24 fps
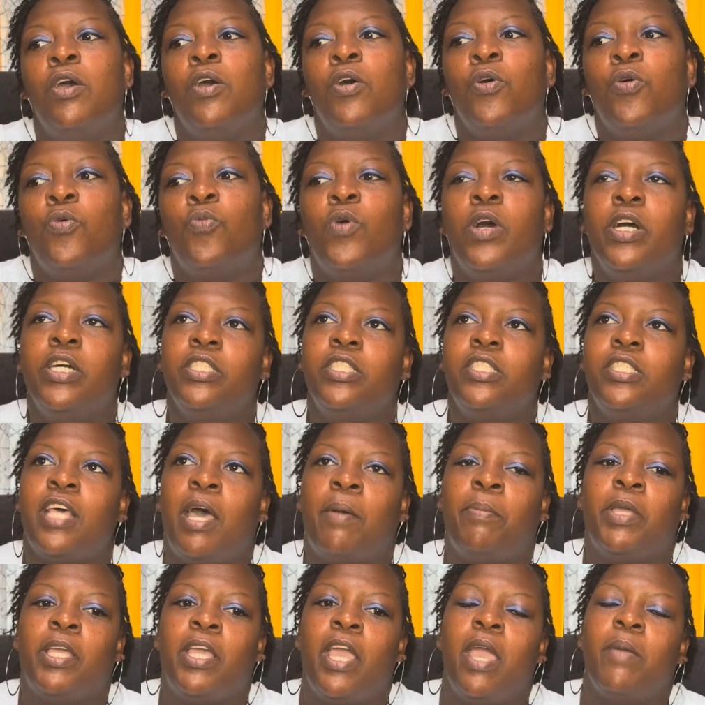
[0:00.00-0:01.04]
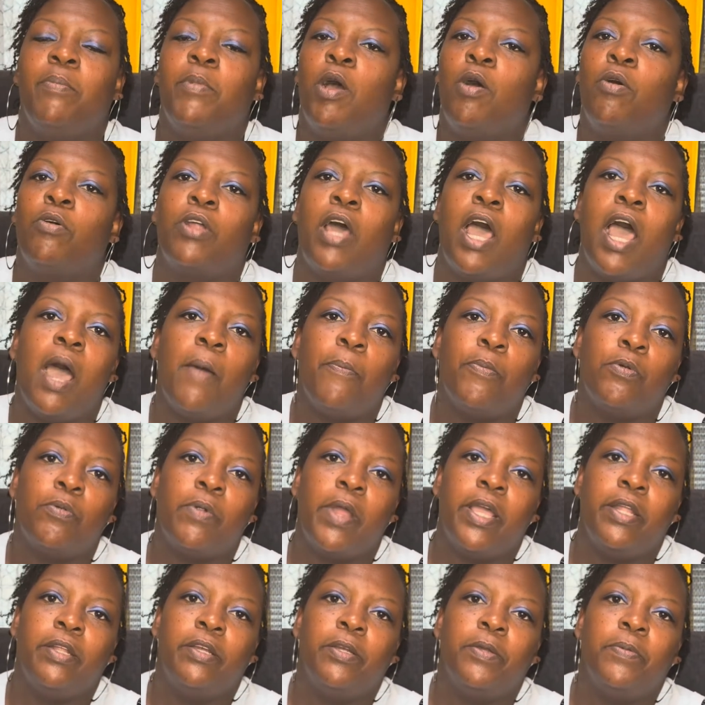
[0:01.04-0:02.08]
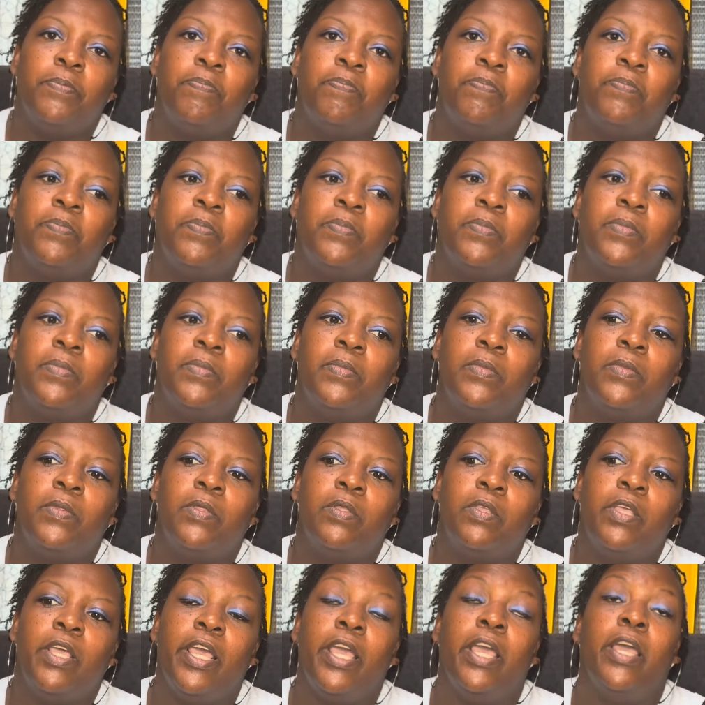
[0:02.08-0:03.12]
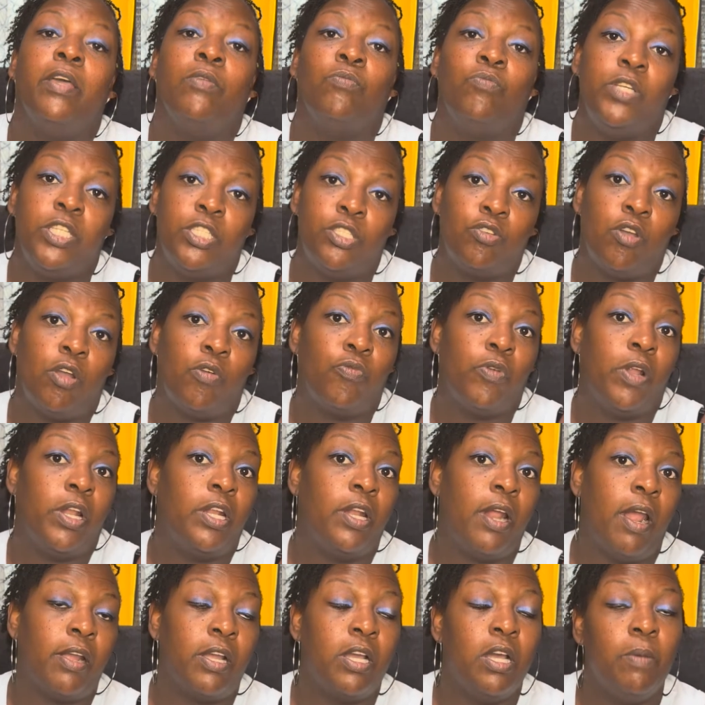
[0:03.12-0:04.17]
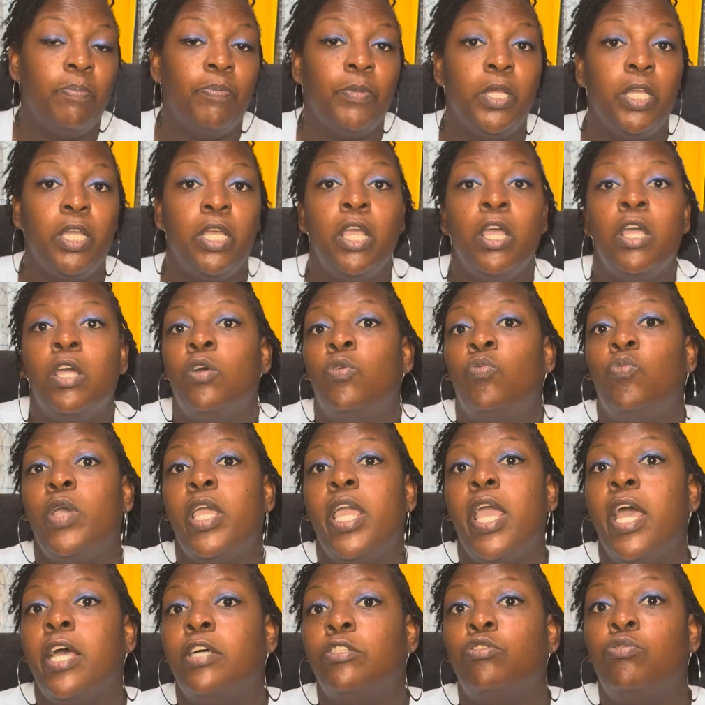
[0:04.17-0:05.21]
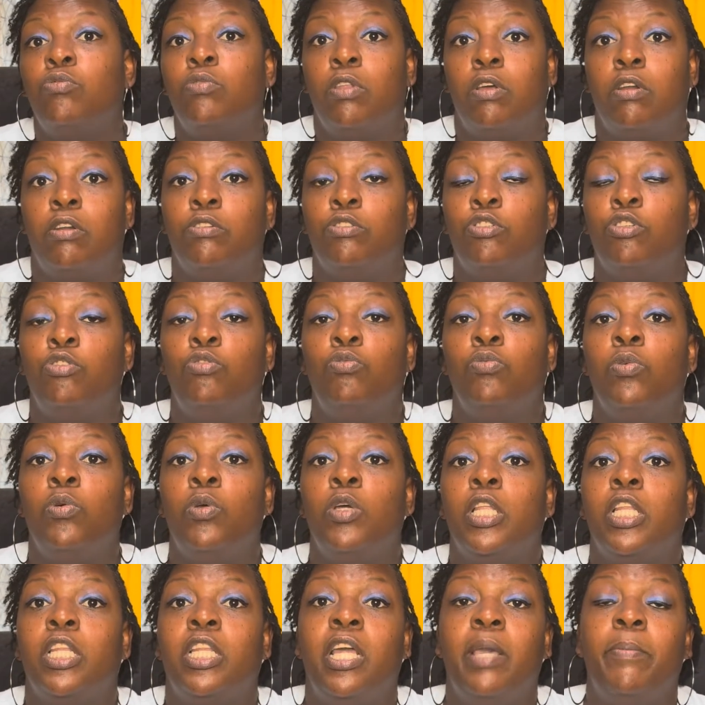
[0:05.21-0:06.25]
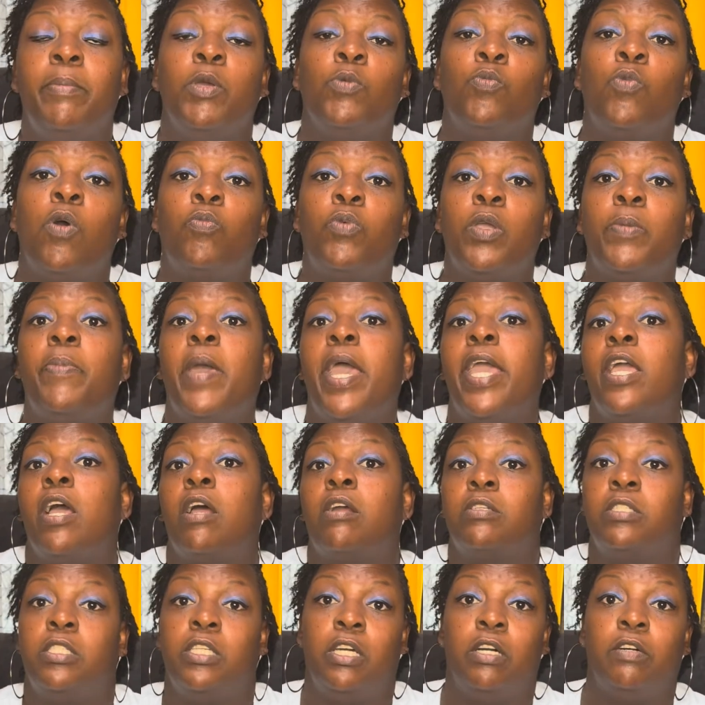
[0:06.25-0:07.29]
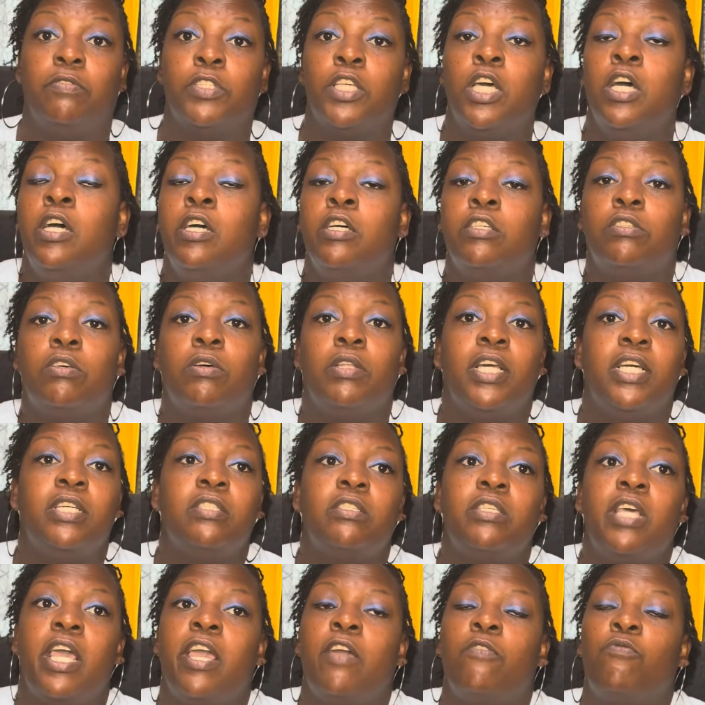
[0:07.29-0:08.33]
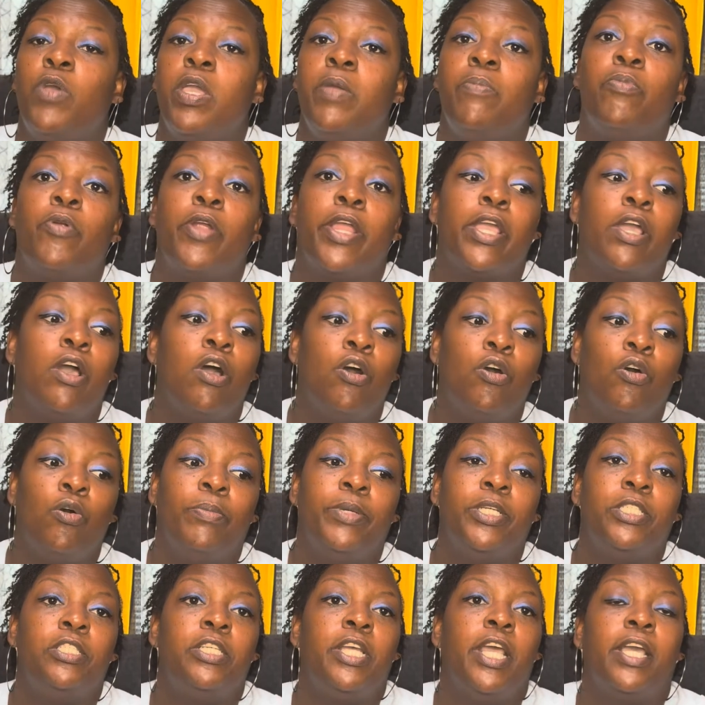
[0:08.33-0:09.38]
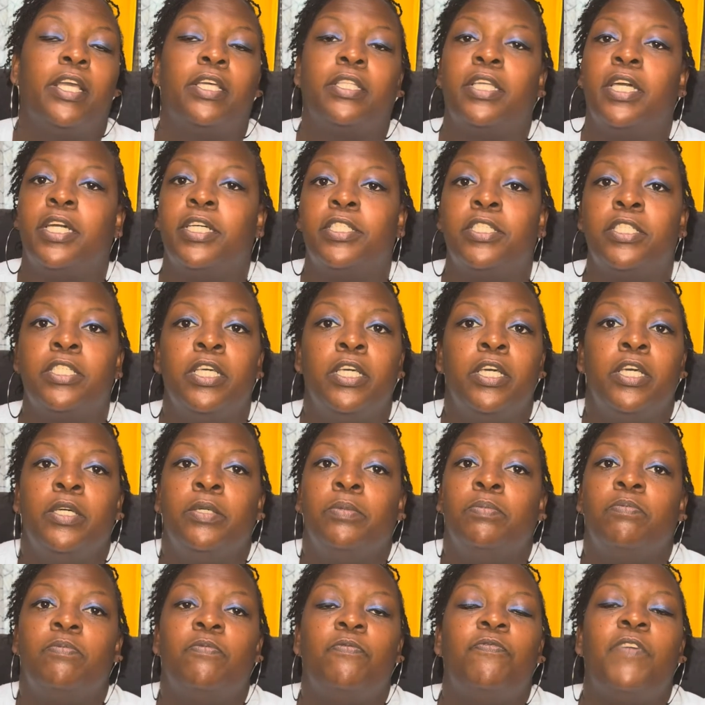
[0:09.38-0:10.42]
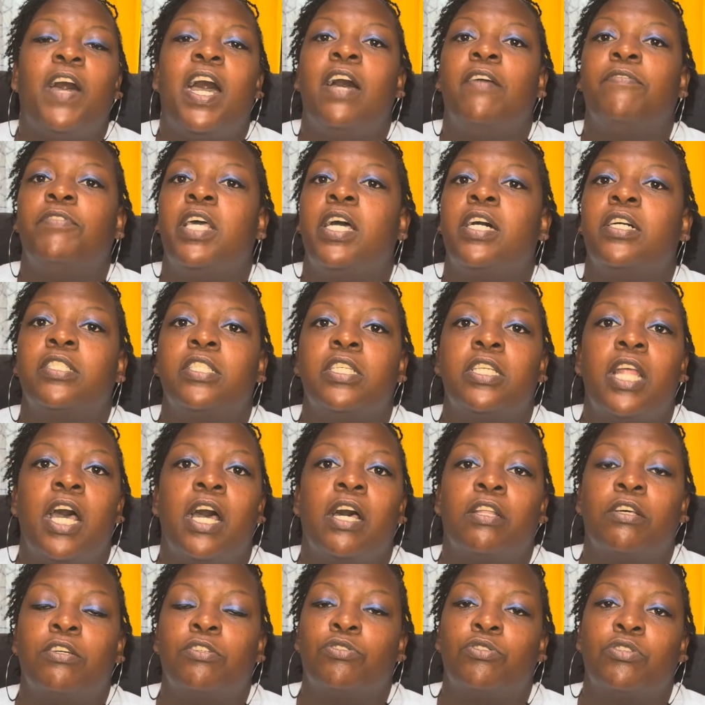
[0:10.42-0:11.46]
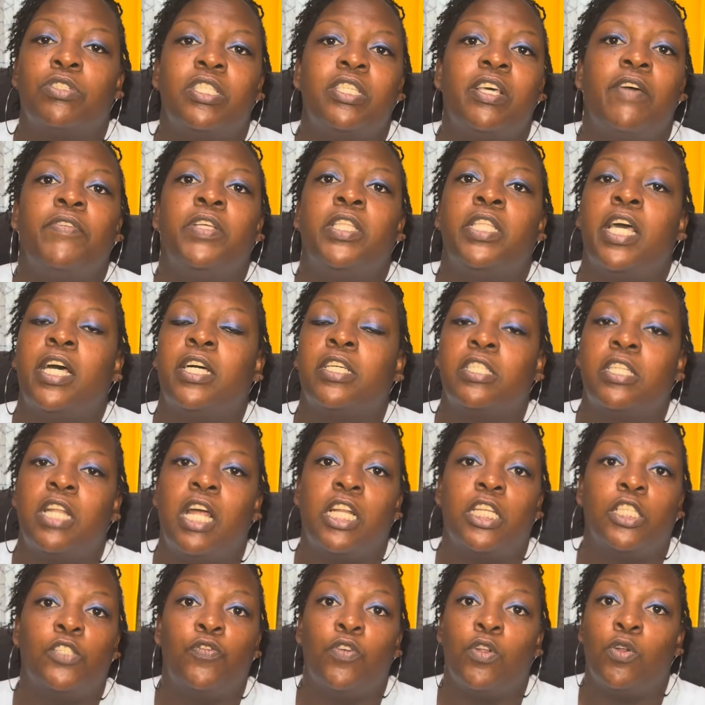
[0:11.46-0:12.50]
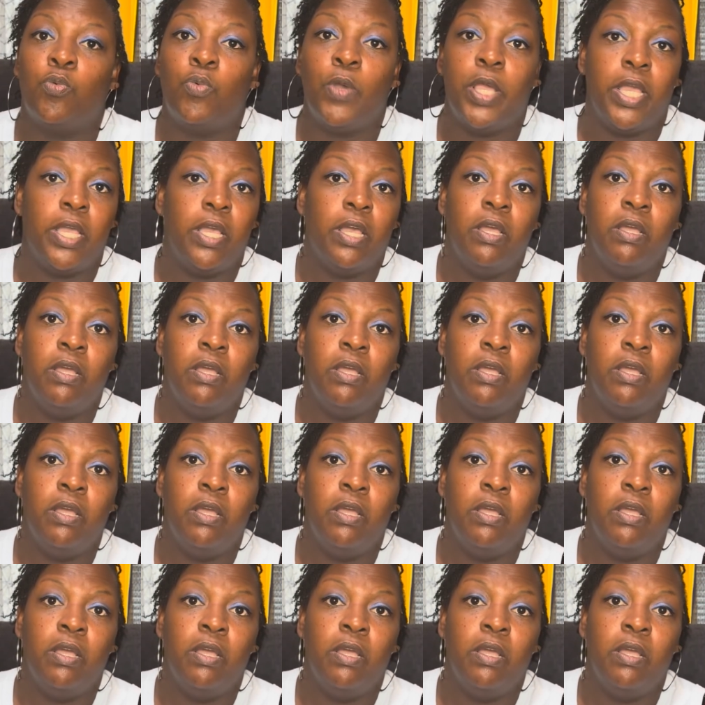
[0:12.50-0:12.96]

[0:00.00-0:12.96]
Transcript: once I became an owner operator and we start running our company, we had to learn to limit what we pay ourselves. So let's say if we bring home a check that's $5,000 or $7,000 for the week,